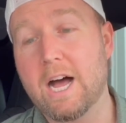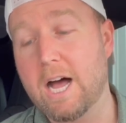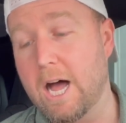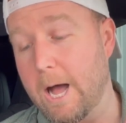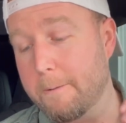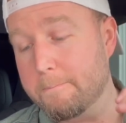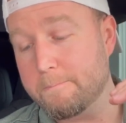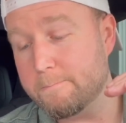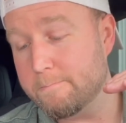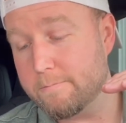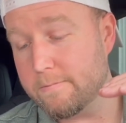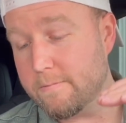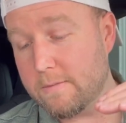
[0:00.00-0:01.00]

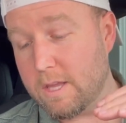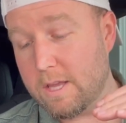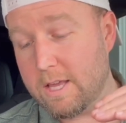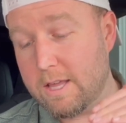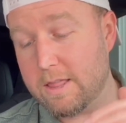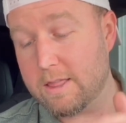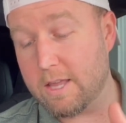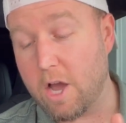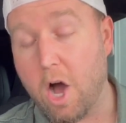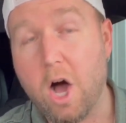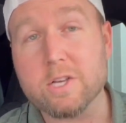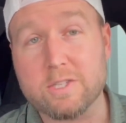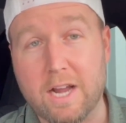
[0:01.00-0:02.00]
The
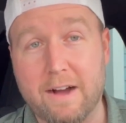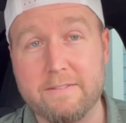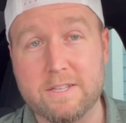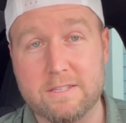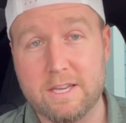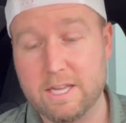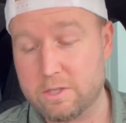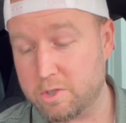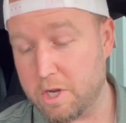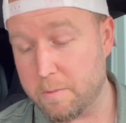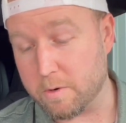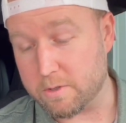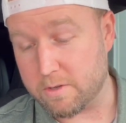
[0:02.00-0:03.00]
cost obviously gets
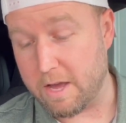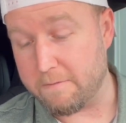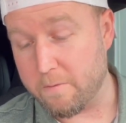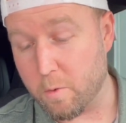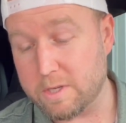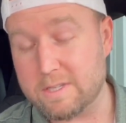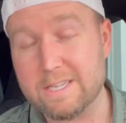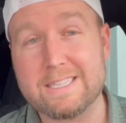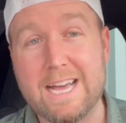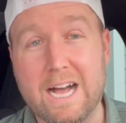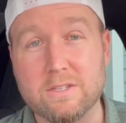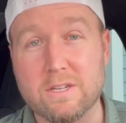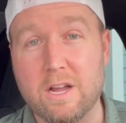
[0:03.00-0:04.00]
cheaper. So that
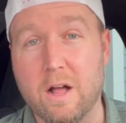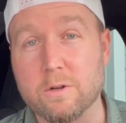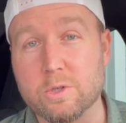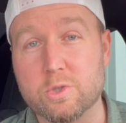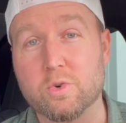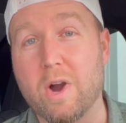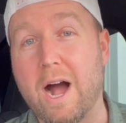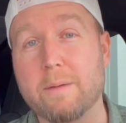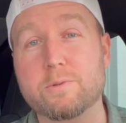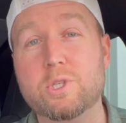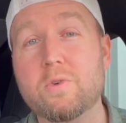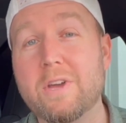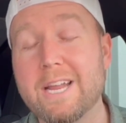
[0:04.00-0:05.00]
$46,000
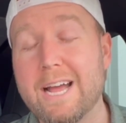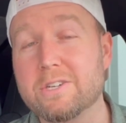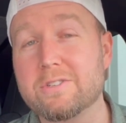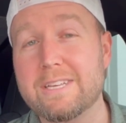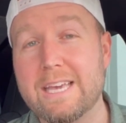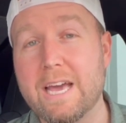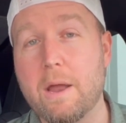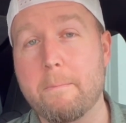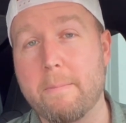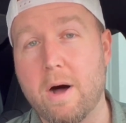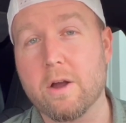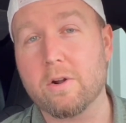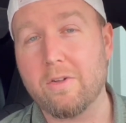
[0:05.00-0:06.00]
drops. You can actually get
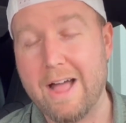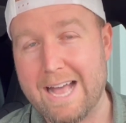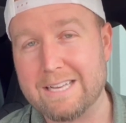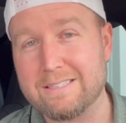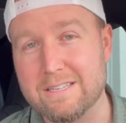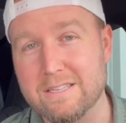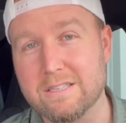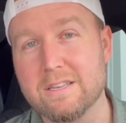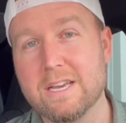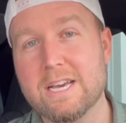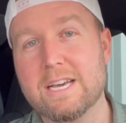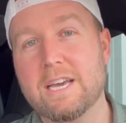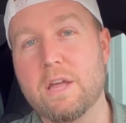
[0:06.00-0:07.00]
Model S's
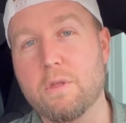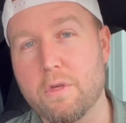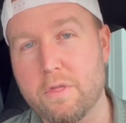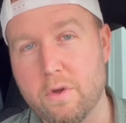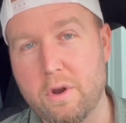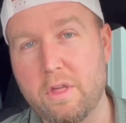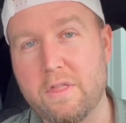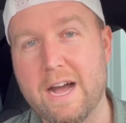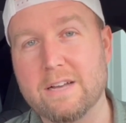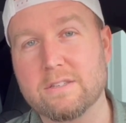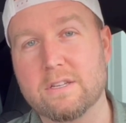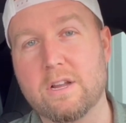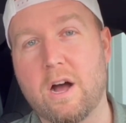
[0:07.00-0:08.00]
in the
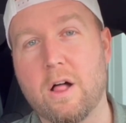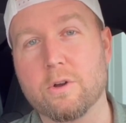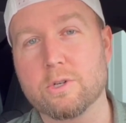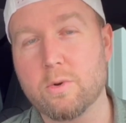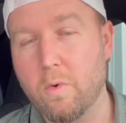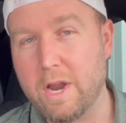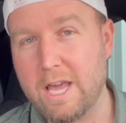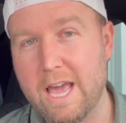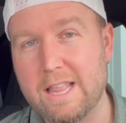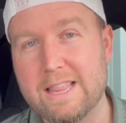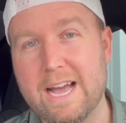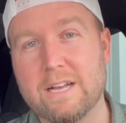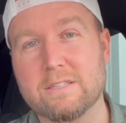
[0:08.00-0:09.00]
$30,000,
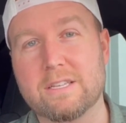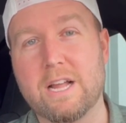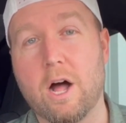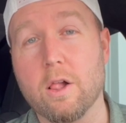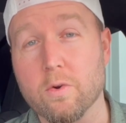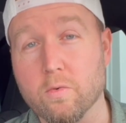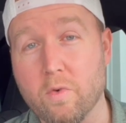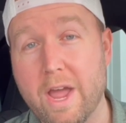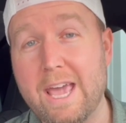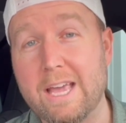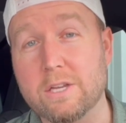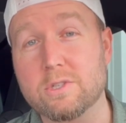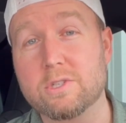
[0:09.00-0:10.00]
$28,000
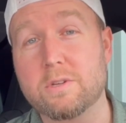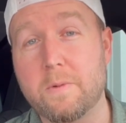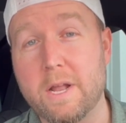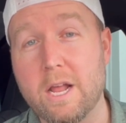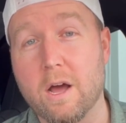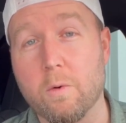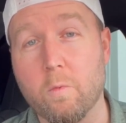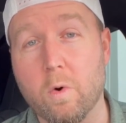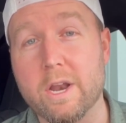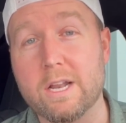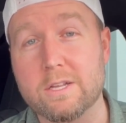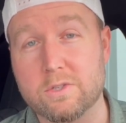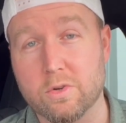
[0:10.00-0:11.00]
range, depending on what
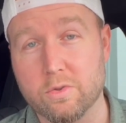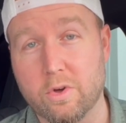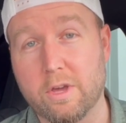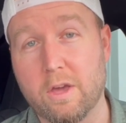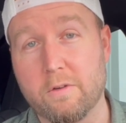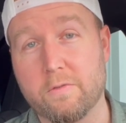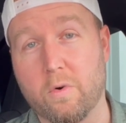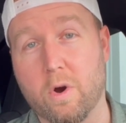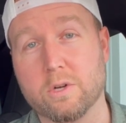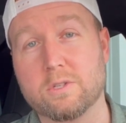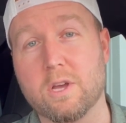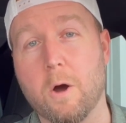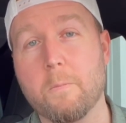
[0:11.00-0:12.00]
it is you're looking for.
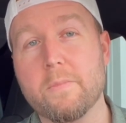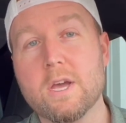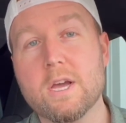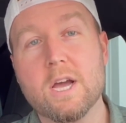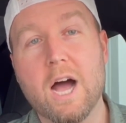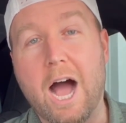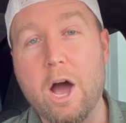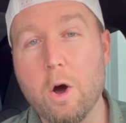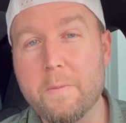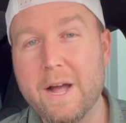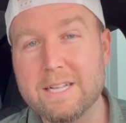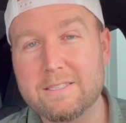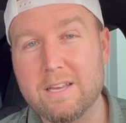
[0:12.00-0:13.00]
So I hope
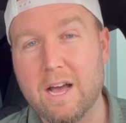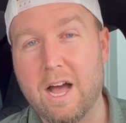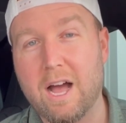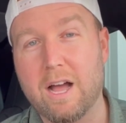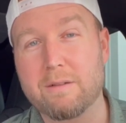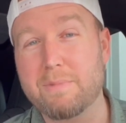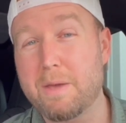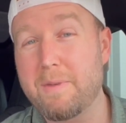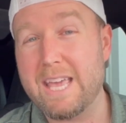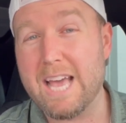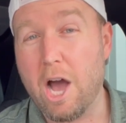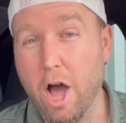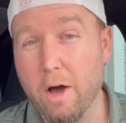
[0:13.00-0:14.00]
that's
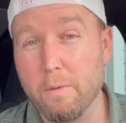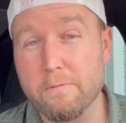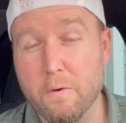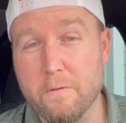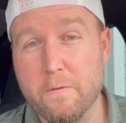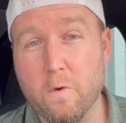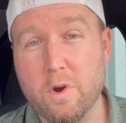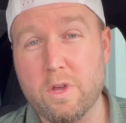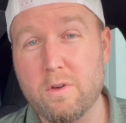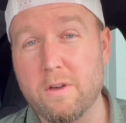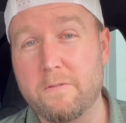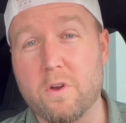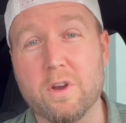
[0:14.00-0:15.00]
maybe helpful for you
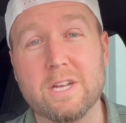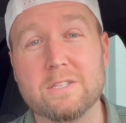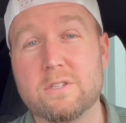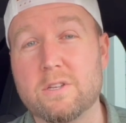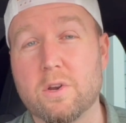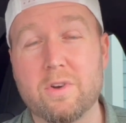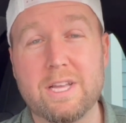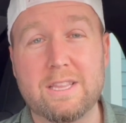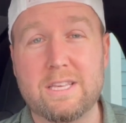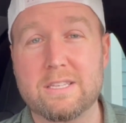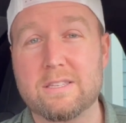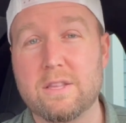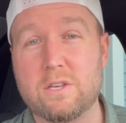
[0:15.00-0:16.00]
if you're considering
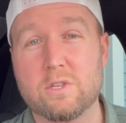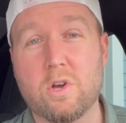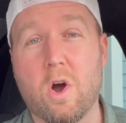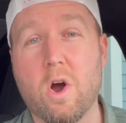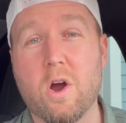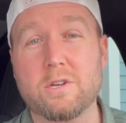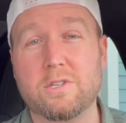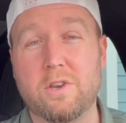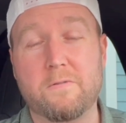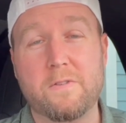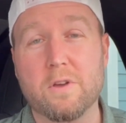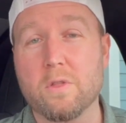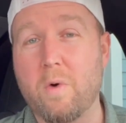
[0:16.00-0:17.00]
these cars and you
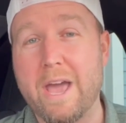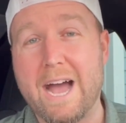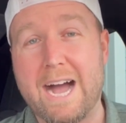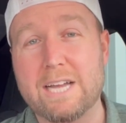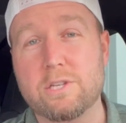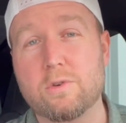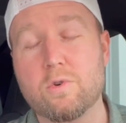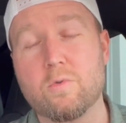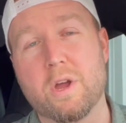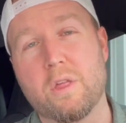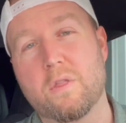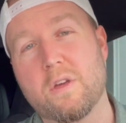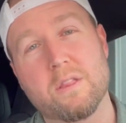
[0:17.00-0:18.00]
feel the way I do, where
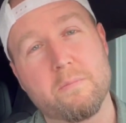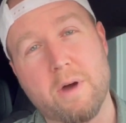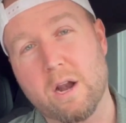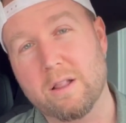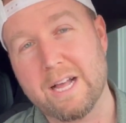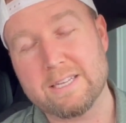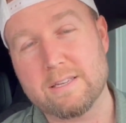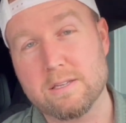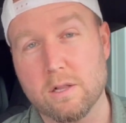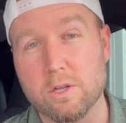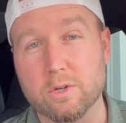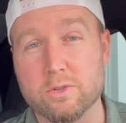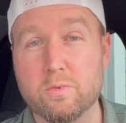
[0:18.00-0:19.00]
you think the Model S is a
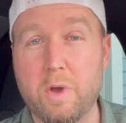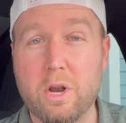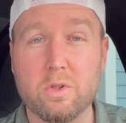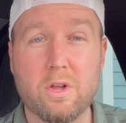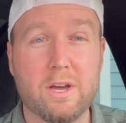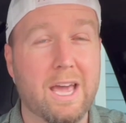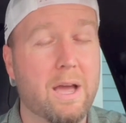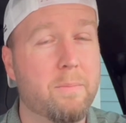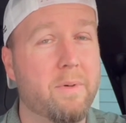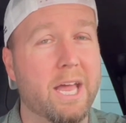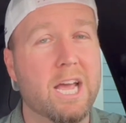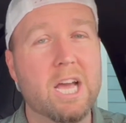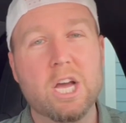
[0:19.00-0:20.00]
little sweeter looking,
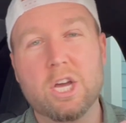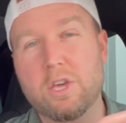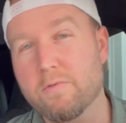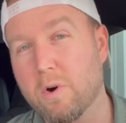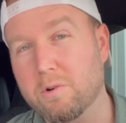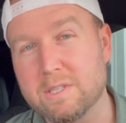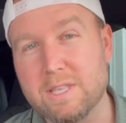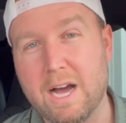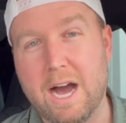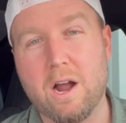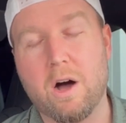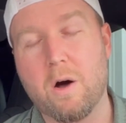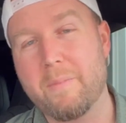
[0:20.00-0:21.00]
but you've always
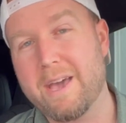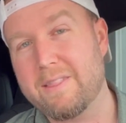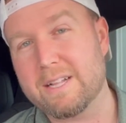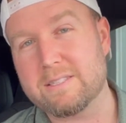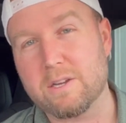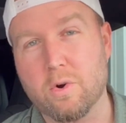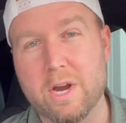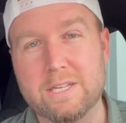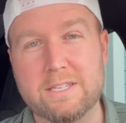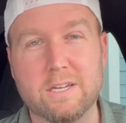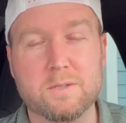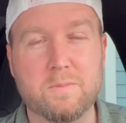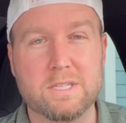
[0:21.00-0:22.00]
thought, oh man, that's a
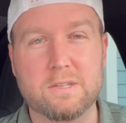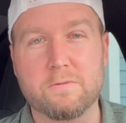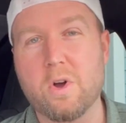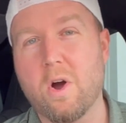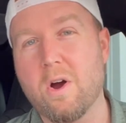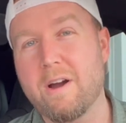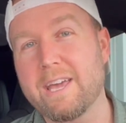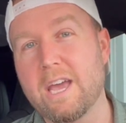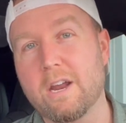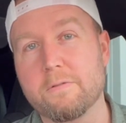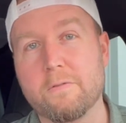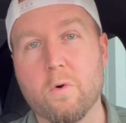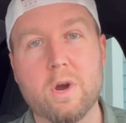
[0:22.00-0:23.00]
crazy expensive car. I can't
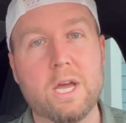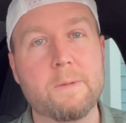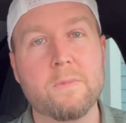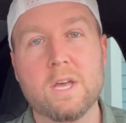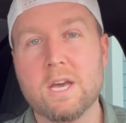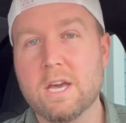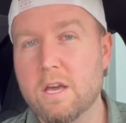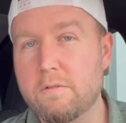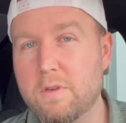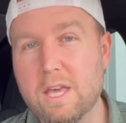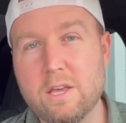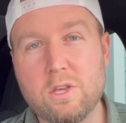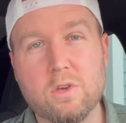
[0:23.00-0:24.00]
afford it. If
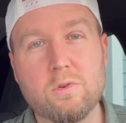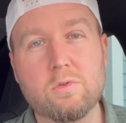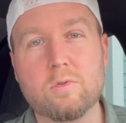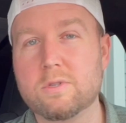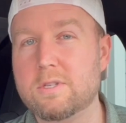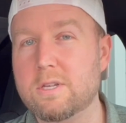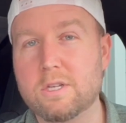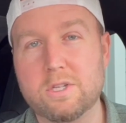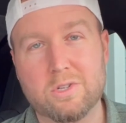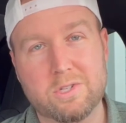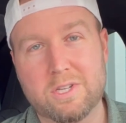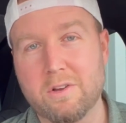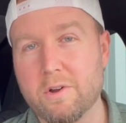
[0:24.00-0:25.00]
you get used, you're
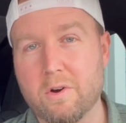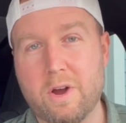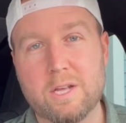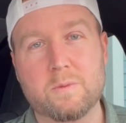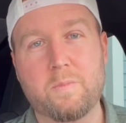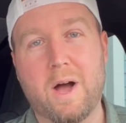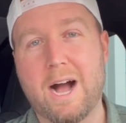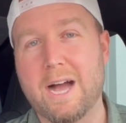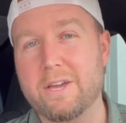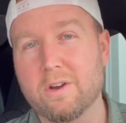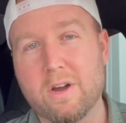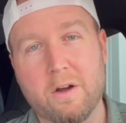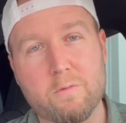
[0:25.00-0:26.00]
still in a great spot.
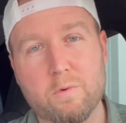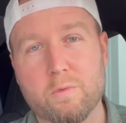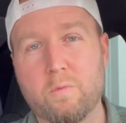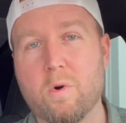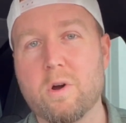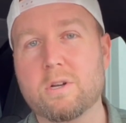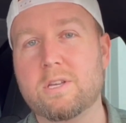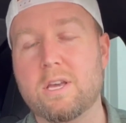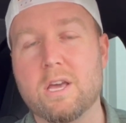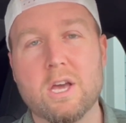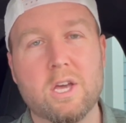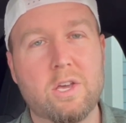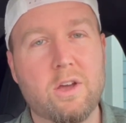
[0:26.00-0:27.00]
You're covered with warranty.
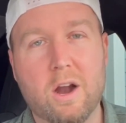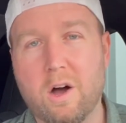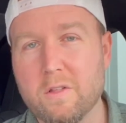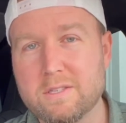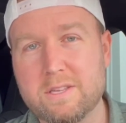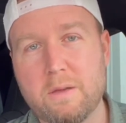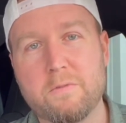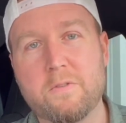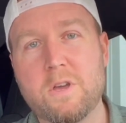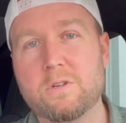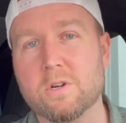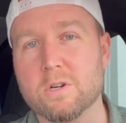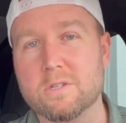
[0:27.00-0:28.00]
You got all the same
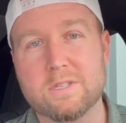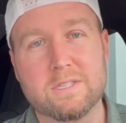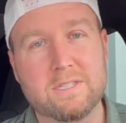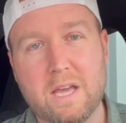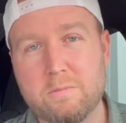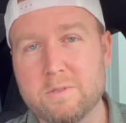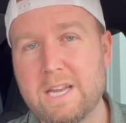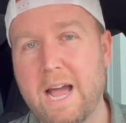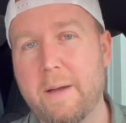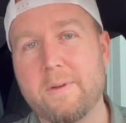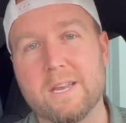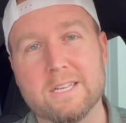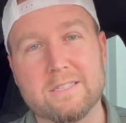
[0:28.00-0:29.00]
features, the same
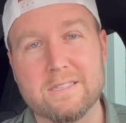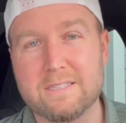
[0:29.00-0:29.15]
snappiness, the